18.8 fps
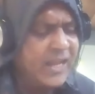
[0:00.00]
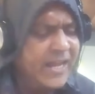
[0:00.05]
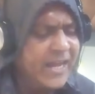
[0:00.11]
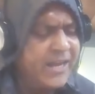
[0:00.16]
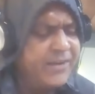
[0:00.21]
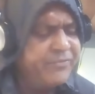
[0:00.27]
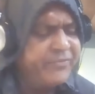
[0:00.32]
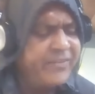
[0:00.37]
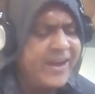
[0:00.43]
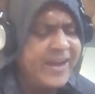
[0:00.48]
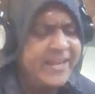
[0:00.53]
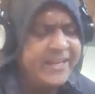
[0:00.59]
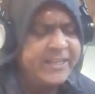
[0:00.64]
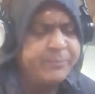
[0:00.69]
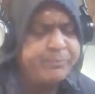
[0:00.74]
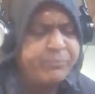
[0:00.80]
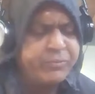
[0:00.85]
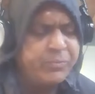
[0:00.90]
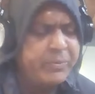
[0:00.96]
I
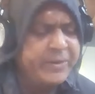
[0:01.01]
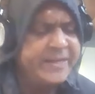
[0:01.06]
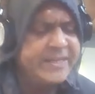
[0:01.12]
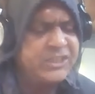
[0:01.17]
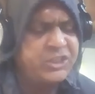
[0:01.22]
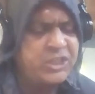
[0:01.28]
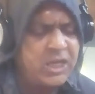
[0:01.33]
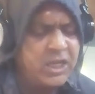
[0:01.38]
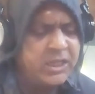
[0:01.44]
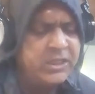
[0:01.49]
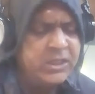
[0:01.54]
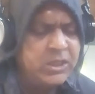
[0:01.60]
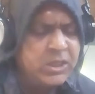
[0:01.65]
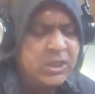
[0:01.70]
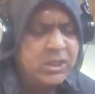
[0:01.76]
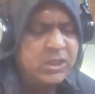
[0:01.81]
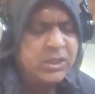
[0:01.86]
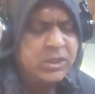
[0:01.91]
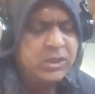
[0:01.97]
violate probation
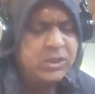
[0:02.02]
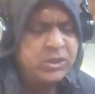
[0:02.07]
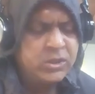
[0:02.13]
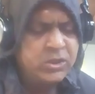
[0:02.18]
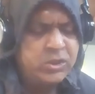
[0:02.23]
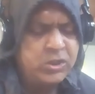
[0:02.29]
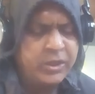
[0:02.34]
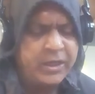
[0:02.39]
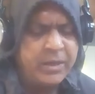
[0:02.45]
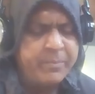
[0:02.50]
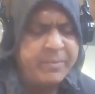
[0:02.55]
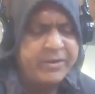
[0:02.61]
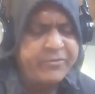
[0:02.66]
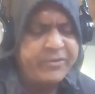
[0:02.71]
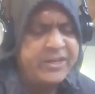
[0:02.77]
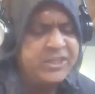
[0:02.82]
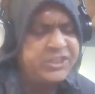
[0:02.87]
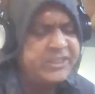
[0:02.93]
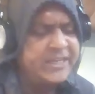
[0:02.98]
to
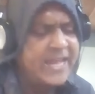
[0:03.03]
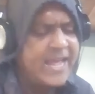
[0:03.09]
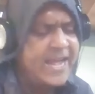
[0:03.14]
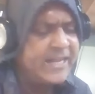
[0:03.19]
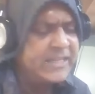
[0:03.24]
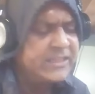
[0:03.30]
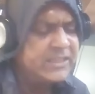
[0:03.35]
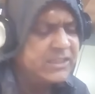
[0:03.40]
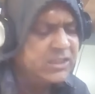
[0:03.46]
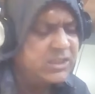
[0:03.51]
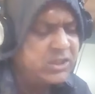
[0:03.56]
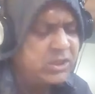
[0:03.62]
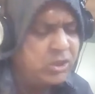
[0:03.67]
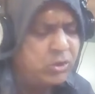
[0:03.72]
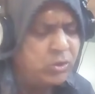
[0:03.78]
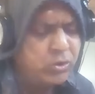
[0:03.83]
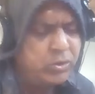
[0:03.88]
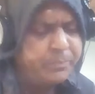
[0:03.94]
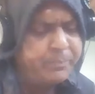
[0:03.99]
Immigration Act and
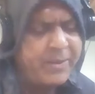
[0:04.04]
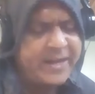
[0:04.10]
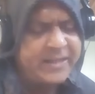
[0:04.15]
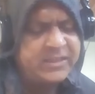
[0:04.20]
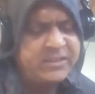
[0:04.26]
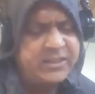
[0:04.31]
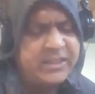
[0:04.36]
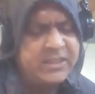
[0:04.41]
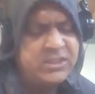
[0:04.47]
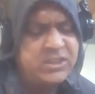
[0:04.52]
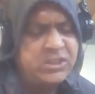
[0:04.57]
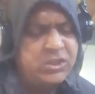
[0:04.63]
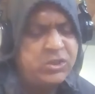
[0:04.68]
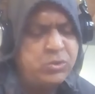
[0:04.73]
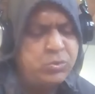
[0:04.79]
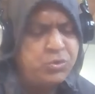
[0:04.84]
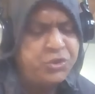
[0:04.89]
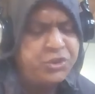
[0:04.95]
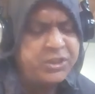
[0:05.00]
Code, back to
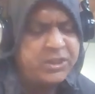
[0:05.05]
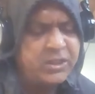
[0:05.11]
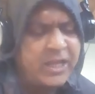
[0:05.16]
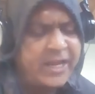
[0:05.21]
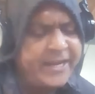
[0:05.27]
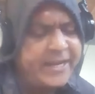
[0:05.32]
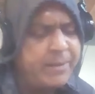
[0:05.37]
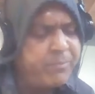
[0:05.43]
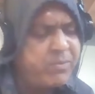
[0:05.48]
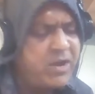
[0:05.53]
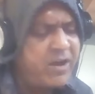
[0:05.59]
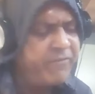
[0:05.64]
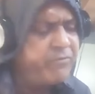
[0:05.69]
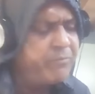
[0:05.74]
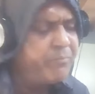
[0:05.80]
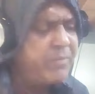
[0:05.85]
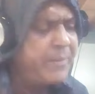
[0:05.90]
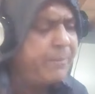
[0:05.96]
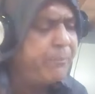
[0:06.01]
institution. I am
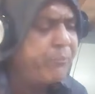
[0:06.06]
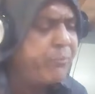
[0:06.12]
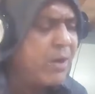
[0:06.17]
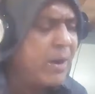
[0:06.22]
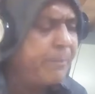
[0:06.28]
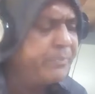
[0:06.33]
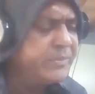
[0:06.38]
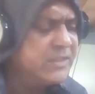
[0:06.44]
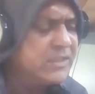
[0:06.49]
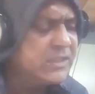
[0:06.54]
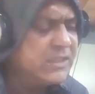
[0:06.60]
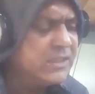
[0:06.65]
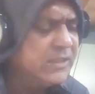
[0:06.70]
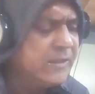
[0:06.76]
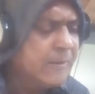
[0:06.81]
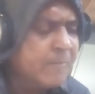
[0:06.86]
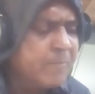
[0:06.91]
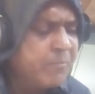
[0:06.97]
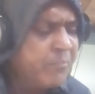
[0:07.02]
government property.
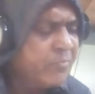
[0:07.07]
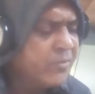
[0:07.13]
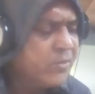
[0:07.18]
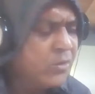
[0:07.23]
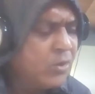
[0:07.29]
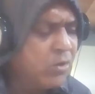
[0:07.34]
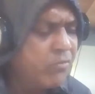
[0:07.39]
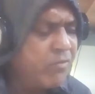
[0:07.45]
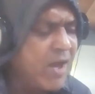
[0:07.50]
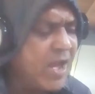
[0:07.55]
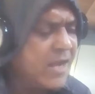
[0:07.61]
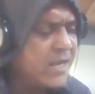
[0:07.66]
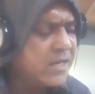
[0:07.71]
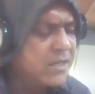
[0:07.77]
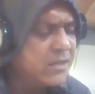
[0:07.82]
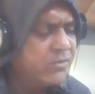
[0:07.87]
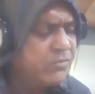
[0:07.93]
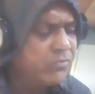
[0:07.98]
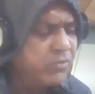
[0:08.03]
No
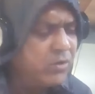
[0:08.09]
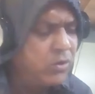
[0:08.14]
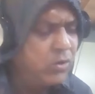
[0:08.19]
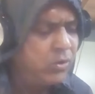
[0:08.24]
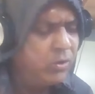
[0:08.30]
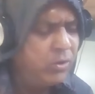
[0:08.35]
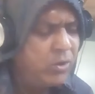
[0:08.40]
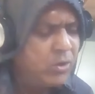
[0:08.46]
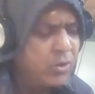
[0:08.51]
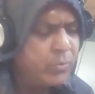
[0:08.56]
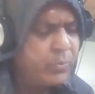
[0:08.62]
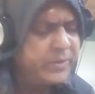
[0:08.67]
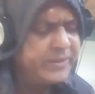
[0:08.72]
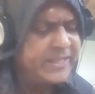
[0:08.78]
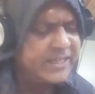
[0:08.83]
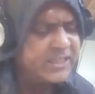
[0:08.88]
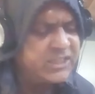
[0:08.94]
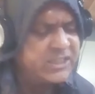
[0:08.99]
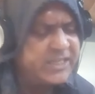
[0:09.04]
rock and roll
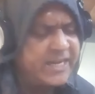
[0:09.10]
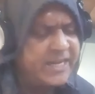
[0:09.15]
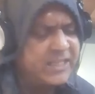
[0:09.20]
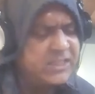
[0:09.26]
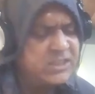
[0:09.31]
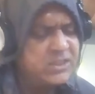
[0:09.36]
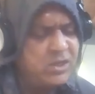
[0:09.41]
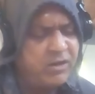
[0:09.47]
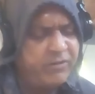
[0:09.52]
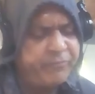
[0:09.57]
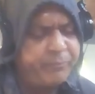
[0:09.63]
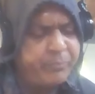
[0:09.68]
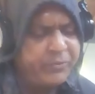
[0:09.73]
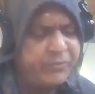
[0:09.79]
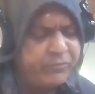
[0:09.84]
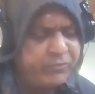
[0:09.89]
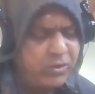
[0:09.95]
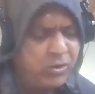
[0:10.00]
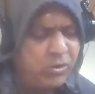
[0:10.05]
with that chance of
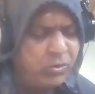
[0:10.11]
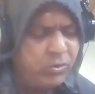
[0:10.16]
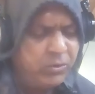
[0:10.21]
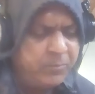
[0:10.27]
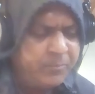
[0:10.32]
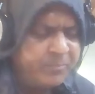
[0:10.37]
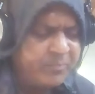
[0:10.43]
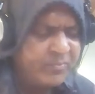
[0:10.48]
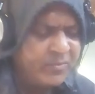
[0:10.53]
parole.